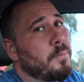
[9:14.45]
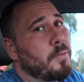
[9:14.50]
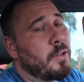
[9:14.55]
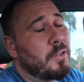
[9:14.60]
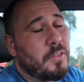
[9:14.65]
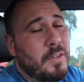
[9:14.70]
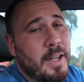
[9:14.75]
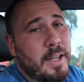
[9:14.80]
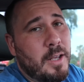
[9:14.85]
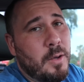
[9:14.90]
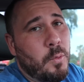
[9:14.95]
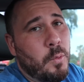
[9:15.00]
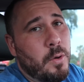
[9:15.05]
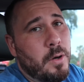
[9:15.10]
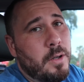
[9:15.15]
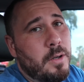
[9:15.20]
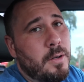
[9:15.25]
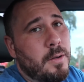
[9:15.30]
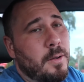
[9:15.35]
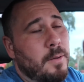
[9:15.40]
The second
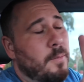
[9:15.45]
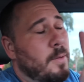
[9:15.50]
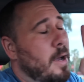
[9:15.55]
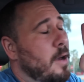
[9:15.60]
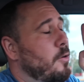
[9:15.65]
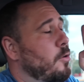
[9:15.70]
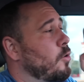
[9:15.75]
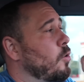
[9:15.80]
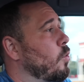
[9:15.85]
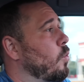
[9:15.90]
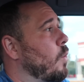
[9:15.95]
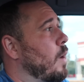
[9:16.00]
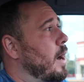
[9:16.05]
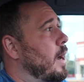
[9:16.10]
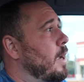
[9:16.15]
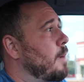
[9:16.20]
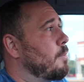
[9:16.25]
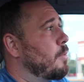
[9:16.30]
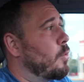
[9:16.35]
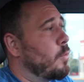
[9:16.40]
one, I don't know
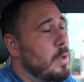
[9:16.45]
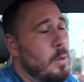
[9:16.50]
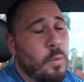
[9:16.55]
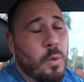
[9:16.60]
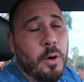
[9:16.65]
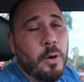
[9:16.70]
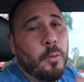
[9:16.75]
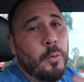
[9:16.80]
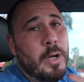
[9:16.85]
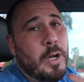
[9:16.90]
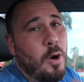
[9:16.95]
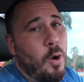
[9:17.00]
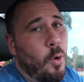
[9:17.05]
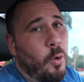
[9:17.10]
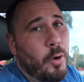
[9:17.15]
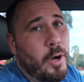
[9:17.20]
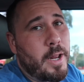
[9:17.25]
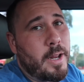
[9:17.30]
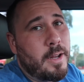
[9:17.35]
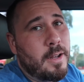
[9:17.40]
why, but we weren't
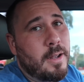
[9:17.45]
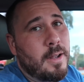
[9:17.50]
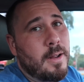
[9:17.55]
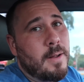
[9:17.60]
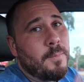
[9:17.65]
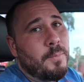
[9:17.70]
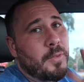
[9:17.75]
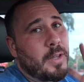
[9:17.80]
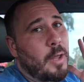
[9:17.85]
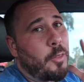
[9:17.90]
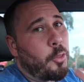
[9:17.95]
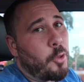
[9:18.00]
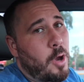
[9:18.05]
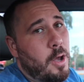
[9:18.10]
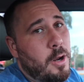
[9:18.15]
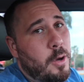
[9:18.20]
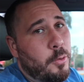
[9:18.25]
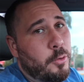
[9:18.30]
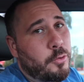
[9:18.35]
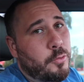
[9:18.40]
recording. I
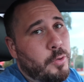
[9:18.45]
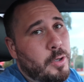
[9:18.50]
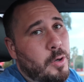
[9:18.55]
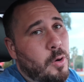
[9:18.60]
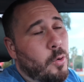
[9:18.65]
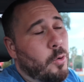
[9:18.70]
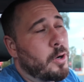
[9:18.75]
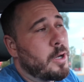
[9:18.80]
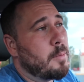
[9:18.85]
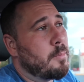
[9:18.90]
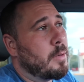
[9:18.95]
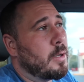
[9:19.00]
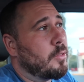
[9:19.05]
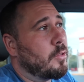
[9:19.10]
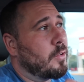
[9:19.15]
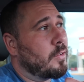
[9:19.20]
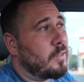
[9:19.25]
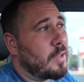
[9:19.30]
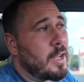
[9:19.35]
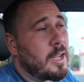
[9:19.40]
thought I was recording, but
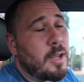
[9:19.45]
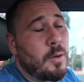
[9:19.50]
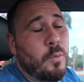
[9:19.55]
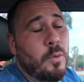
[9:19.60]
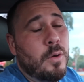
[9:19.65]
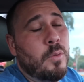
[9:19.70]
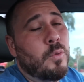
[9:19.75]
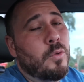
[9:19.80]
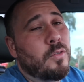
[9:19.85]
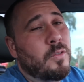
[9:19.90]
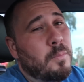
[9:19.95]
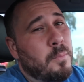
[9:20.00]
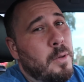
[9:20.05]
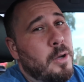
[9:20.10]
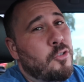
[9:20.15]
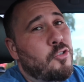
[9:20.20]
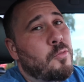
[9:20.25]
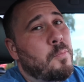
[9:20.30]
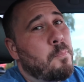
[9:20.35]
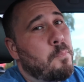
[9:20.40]
the second one was
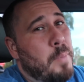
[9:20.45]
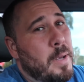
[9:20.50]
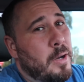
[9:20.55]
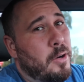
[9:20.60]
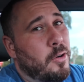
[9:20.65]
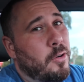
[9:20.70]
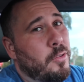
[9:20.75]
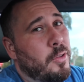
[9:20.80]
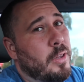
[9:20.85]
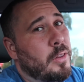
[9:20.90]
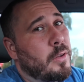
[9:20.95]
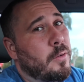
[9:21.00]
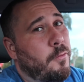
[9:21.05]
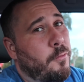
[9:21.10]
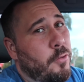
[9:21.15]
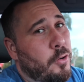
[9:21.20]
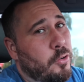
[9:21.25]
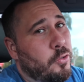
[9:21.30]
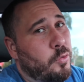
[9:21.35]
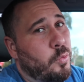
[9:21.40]
much bigger than the
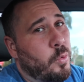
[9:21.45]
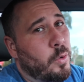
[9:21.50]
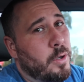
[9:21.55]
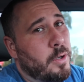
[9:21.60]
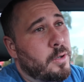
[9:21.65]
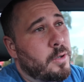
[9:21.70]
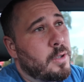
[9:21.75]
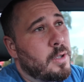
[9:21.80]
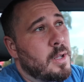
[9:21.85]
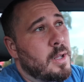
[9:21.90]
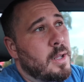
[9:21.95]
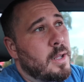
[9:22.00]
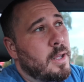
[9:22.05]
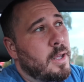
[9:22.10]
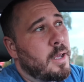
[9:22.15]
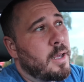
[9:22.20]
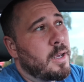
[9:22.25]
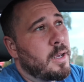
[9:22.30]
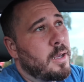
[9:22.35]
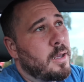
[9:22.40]
first one.
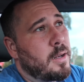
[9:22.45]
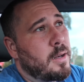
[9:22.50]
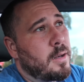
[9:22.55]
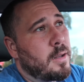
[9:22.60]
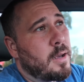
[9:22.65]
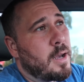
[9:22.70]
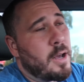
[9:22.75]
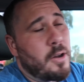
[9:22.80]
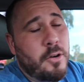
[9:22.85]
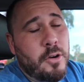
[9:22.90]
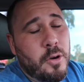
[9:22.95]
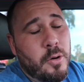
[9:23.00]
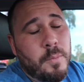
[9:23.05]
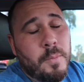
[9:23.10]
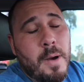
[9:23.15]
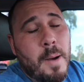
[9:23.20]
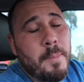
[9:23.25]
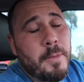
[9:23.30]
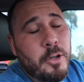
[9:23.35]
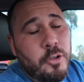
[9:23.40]
And I don't know.
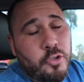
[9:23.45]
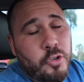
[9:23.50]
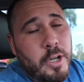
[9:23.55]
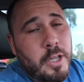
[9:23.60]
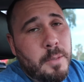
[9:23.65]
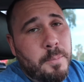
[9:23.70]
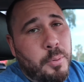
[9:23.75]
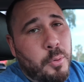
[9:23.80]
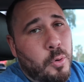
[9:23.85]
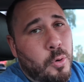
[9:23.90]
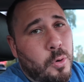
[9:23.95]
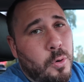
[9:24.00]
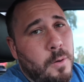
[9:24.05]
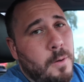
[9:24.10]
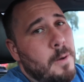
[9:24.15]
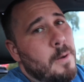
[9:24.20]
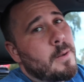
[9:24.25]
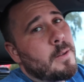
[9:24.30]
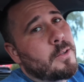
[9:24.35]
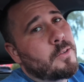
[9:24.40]
I'm going to drain the pool,
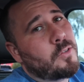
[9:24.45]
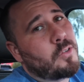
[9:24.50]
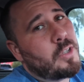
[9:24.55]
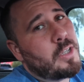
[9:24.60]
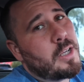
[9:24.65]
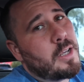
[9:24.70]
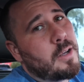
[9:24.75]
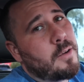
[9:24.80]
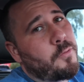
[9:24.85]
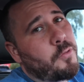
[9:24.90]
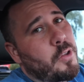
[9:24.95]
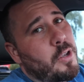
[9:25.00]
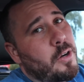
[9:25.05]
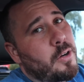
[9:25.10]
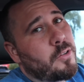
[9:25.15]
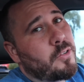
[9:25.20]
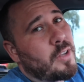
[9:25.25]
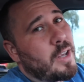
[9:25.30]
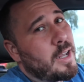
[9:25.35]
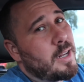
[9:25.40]
see if
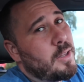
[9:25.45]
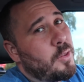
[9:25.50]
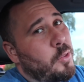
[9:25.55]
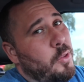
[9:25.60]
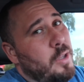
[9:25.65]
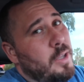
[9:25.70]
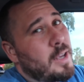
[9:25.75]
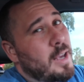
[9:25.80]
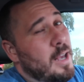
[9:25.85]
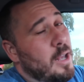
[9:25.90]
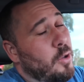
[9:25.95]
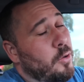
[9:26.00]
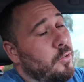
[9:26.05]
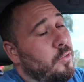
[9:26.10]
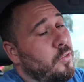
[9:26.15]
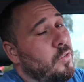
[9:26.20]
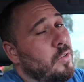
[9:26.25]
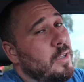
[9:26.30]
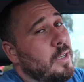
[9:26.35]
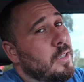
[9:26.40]
there's anything
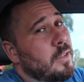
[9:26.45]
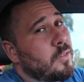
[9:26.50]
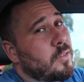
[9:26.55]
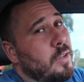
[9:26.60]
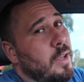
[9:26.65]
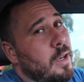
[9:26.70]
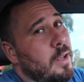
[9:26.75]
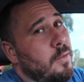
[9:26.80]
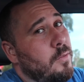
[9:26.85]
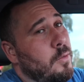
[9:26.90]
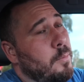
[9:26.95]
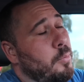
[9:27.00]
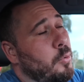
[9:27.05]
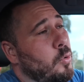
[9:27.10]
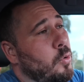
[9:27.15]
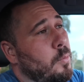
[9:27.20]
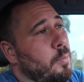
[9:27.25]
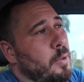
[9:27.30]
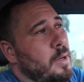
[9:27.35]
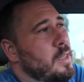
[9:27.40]
else inside of the
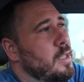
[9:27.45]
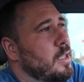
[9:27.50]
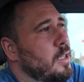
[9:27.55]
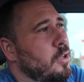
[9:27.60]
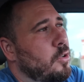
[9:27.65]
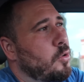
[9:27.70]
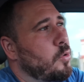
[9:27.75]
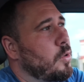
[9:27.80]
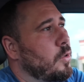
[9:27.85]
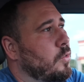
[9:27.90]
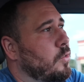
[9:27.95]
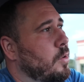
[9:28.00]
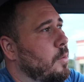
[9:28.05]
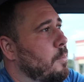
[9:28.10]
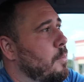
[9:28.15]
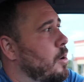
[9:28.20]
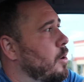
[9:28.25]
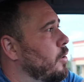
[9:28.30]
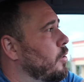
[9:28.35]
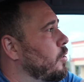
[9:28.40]
pool. Probably going to do this
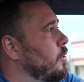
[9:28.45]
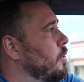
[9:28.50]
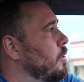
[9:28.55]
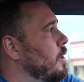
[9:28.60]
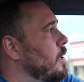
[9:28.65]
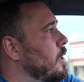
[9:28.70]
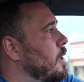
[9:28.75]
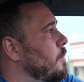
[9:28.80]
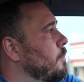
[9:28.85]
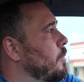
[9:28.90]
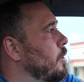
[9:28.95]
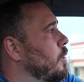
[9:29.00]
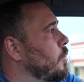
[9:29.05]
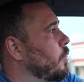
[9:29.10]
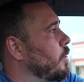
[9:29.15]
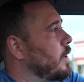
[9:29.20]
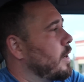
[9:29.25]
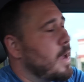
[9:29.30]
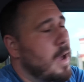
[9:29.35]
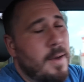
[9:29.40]
tomorrow, but
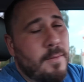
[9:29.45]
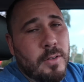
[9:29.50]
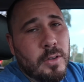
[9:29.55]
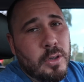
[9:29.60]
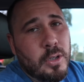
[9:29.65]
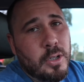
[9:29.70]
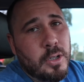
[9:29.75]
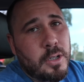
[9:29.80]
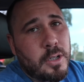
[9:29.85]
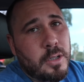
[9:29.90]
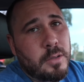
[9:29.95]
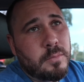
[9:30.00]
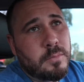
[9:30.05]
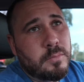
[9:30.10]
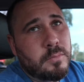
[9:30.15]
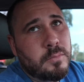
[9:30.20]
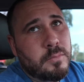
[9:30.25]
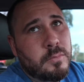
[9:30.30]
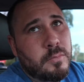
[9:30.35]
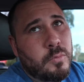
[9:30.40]
we're going to have a look
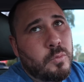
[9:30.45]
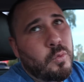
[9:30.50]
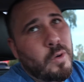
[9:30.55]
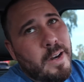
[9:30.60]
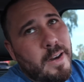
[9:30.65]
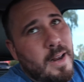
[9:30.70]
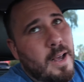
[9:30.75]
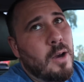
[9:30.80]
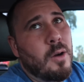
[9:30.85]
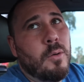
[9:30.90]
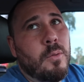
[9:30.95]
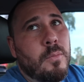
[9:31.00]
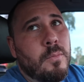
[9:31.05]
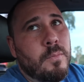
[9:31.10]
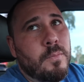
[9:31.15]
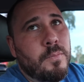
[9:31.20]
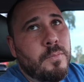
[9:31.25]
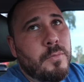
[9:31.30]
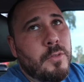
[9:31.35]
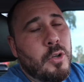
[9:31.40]
right now.
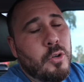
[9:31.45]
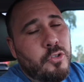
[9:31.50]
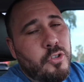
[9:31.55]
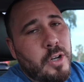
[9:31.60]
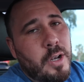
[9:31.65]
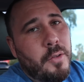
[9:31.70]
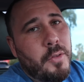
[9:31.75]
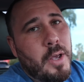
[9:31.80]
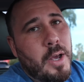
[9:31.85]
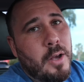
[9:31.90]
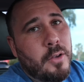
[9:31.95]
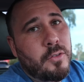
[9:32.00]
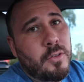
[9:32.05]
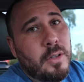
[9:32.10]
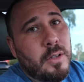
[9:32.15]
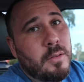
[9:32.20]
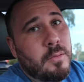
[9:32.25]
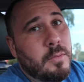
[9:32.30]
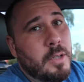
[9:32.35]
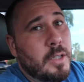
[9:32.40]
Go check out the house
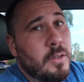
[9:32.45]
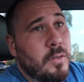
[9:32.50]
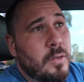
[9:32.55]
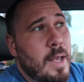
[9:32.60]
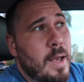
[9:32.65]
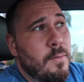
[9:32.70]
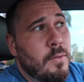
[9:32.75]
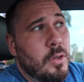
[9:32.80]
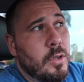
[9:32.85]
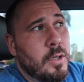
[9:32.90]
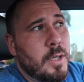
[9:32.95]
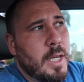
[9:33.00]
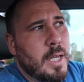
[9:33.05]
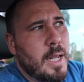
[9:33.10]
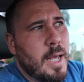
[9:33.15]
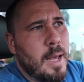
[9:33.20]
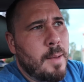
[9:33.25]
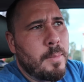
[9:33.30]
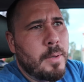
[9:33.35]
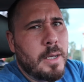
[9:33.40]
and let's have a look
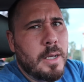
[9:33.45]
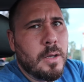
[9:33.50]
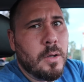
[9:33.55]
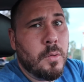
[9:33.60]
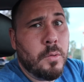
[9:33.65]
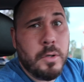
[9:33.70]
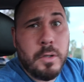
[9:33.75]
at Abigail.